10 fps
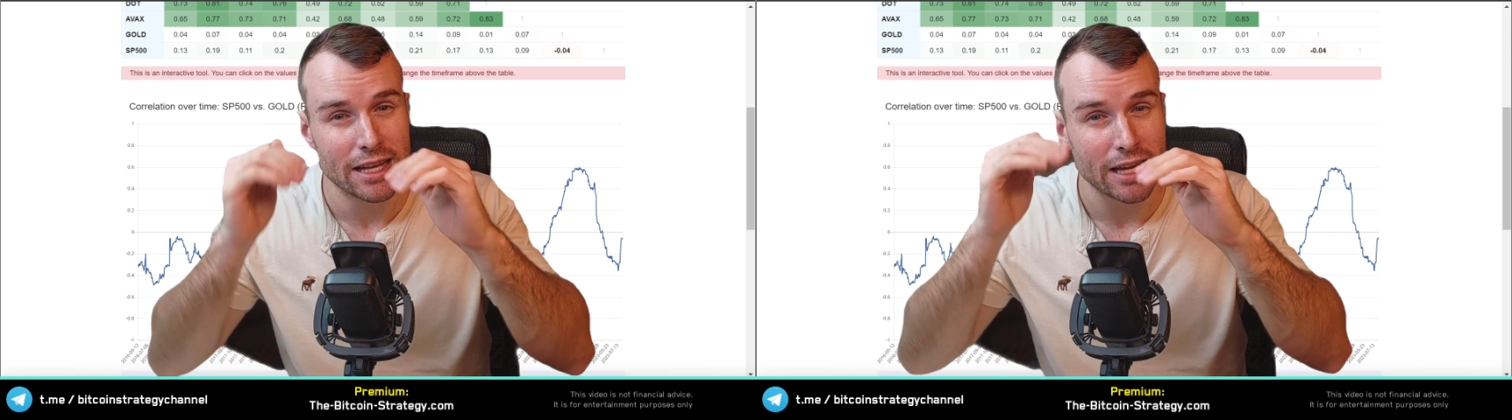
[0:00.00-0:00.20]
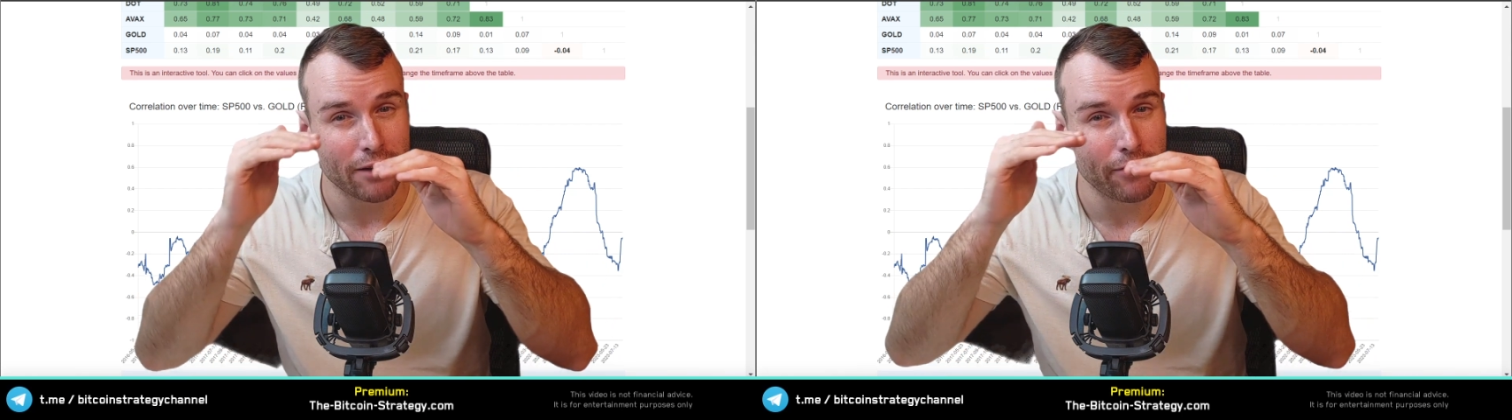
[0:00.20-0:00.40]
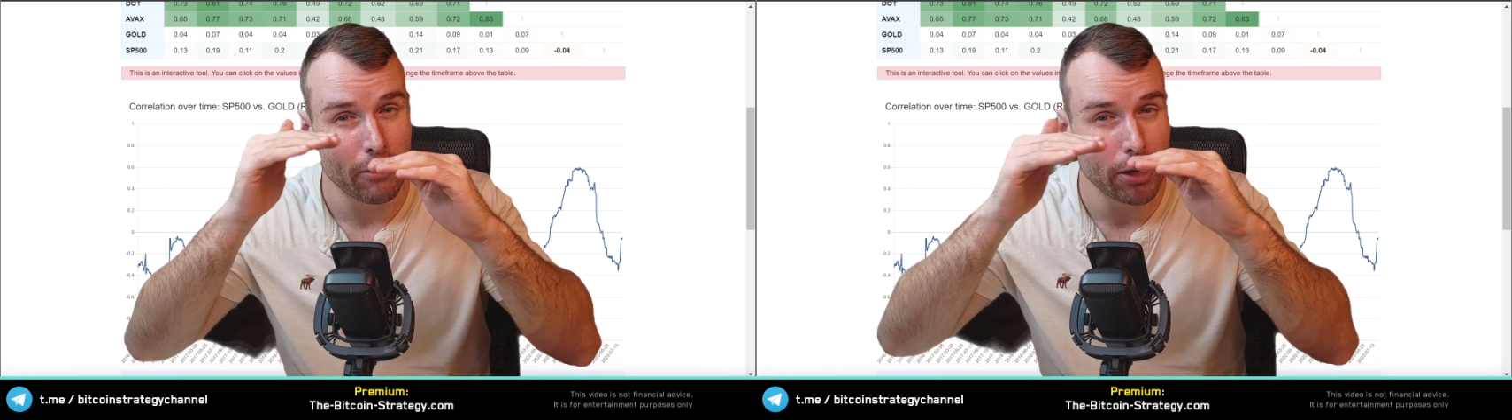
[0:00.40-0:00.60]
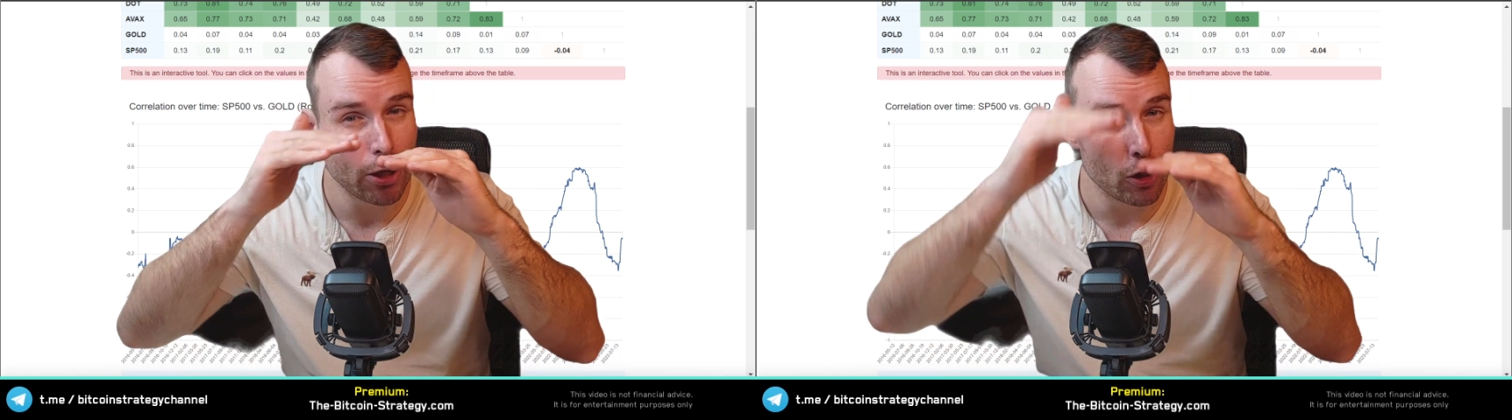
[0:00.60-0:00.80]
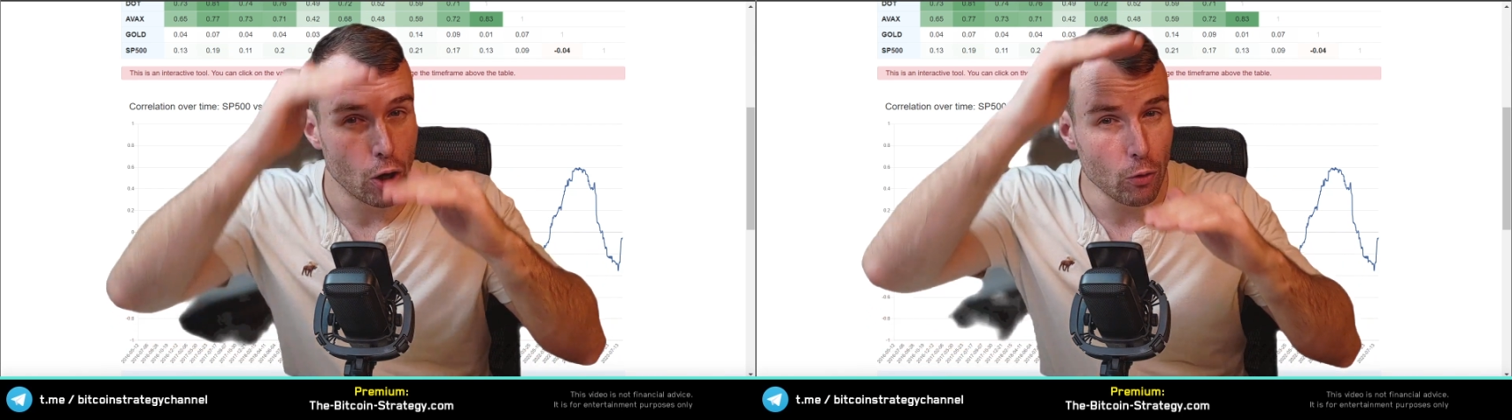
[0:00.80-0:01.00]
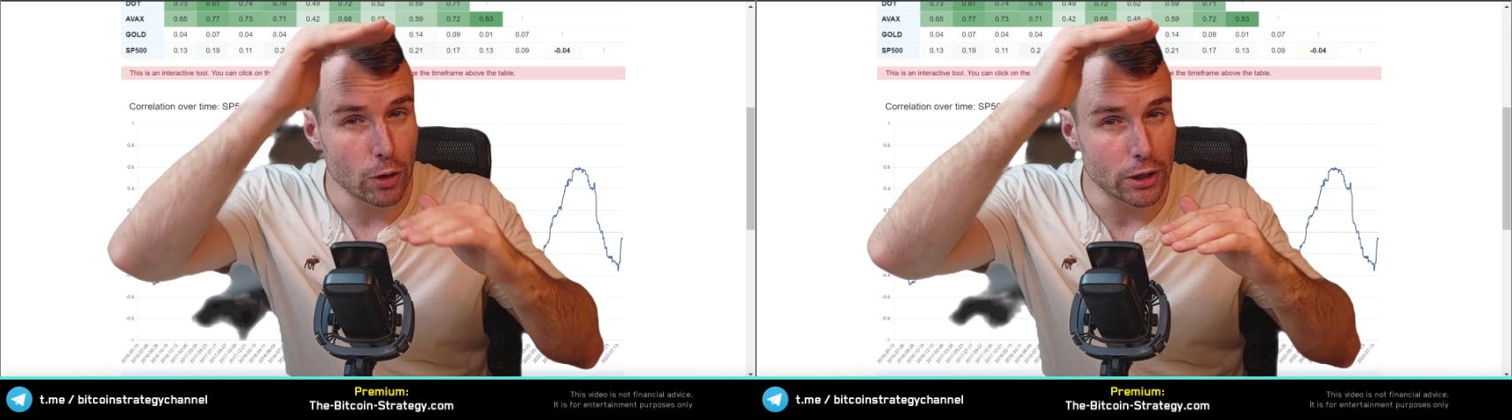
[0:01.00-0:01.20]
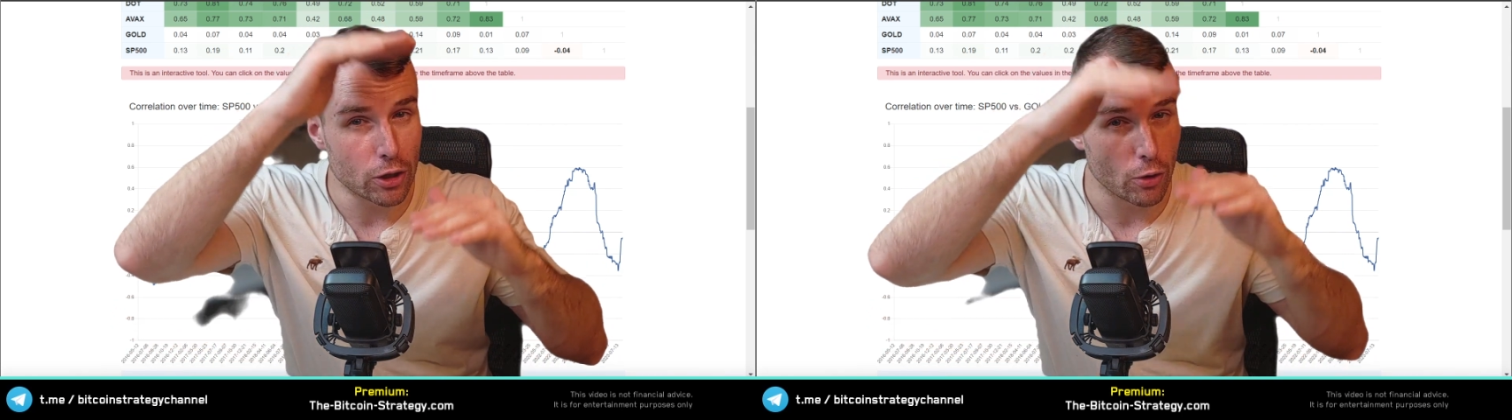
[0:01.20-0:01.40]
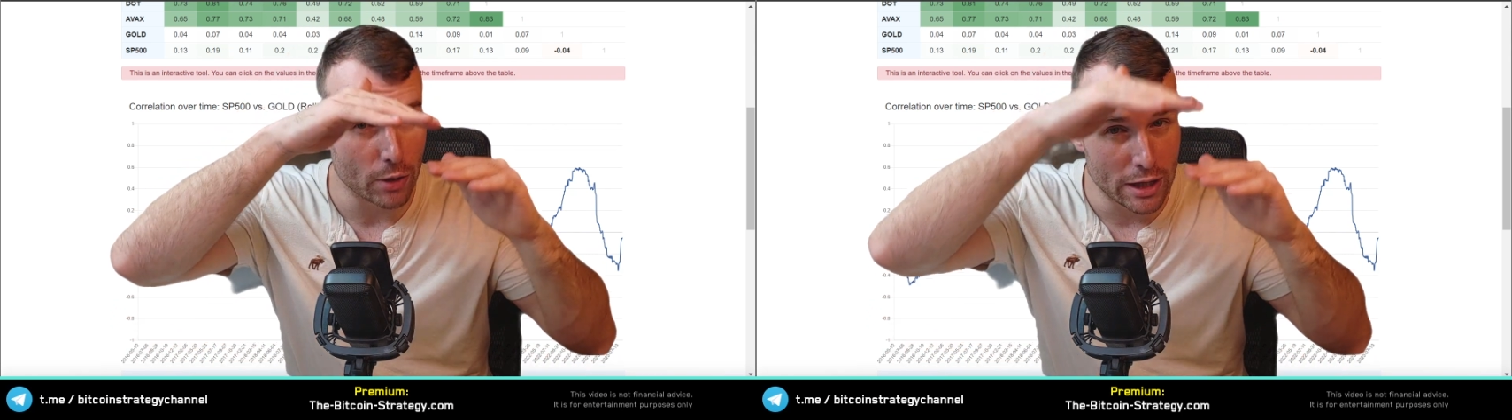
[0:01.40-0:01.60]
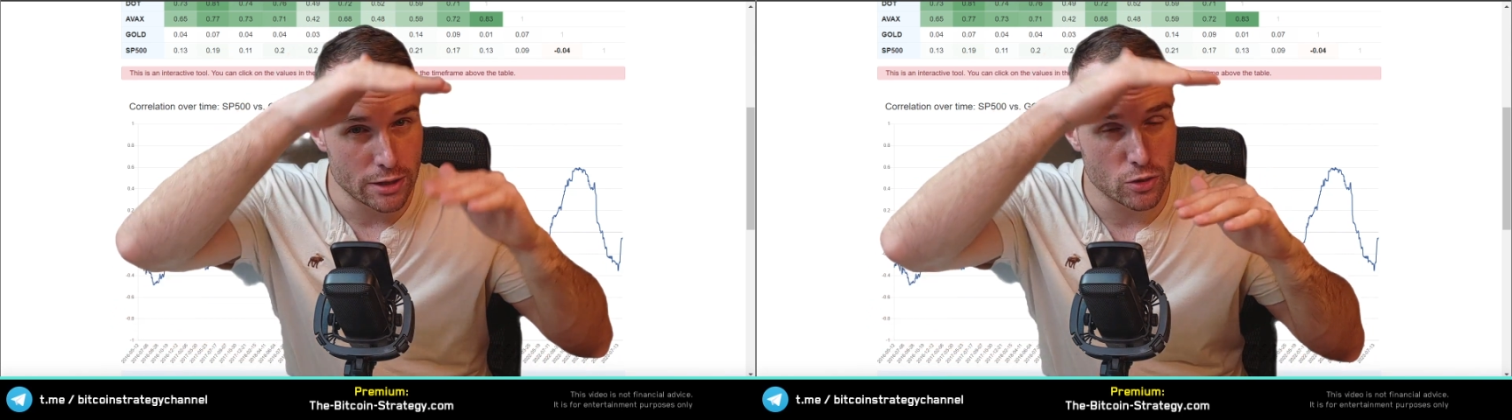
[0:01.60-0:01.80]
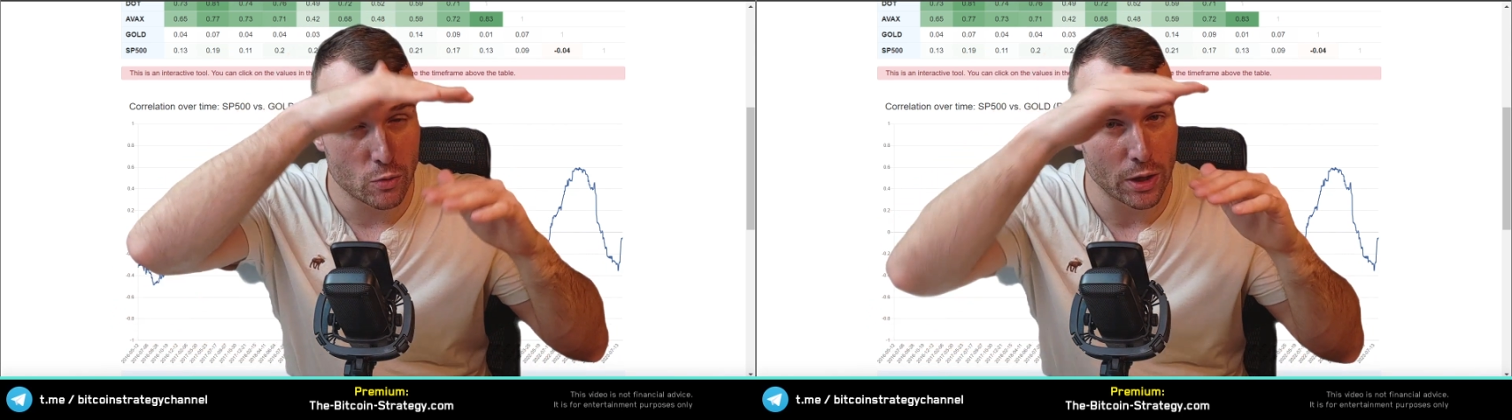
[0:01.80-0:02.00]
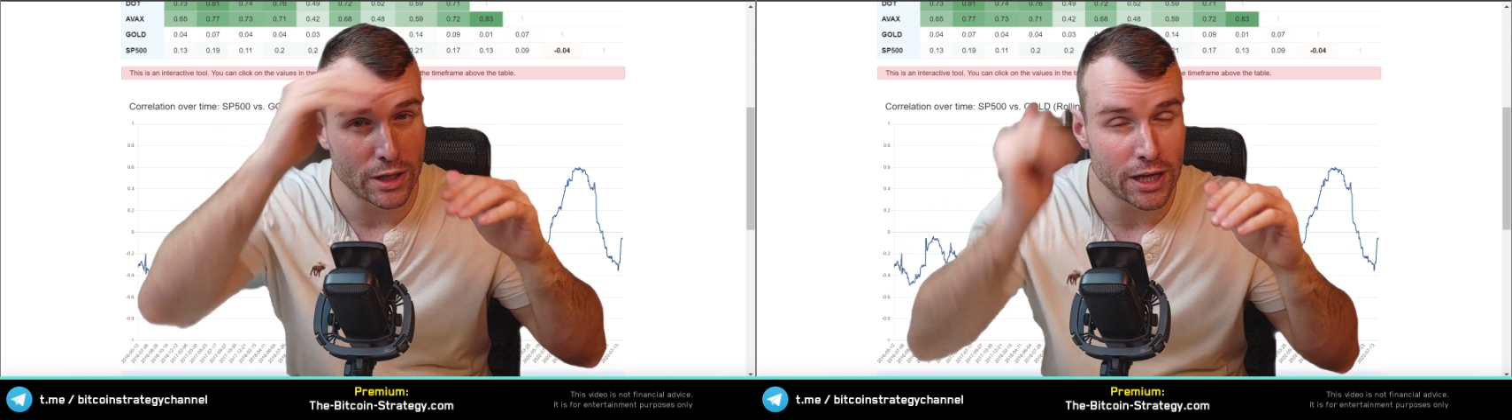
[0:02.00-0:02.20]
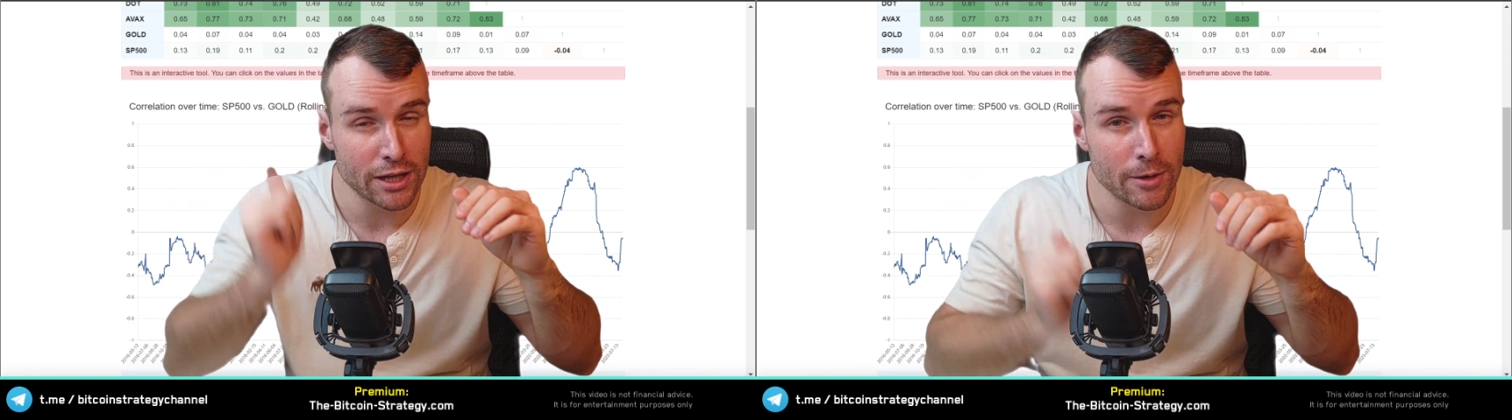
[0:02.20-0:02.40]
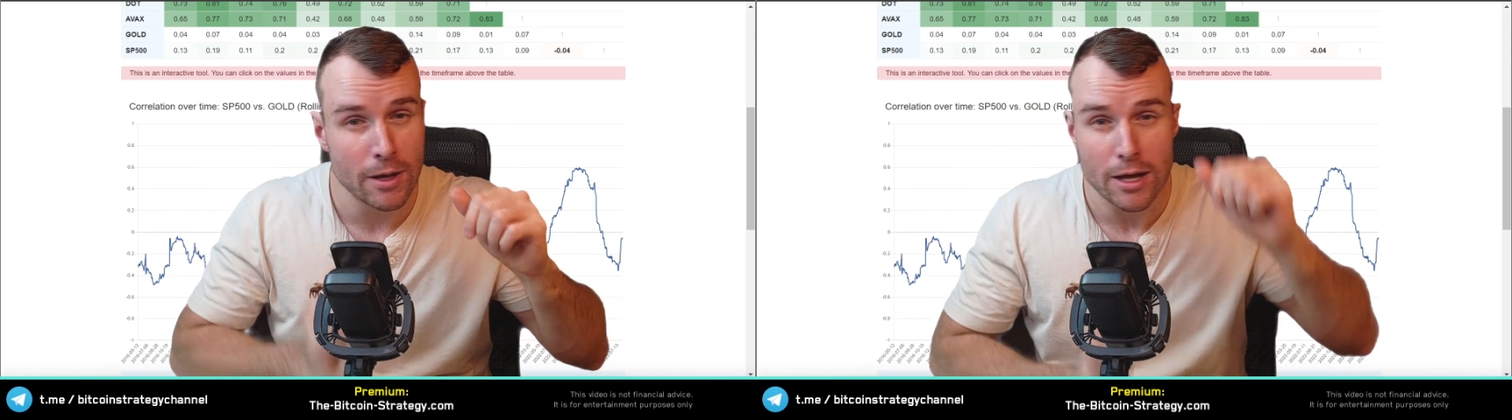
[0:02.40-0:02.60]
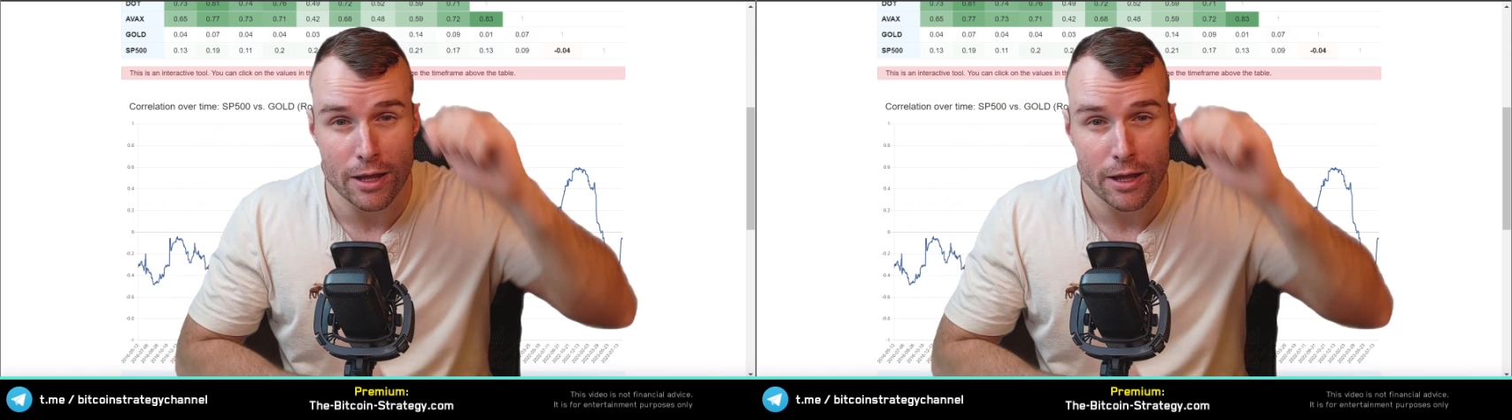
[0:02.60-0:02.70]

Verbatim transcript: that are very lowly correlated to one another,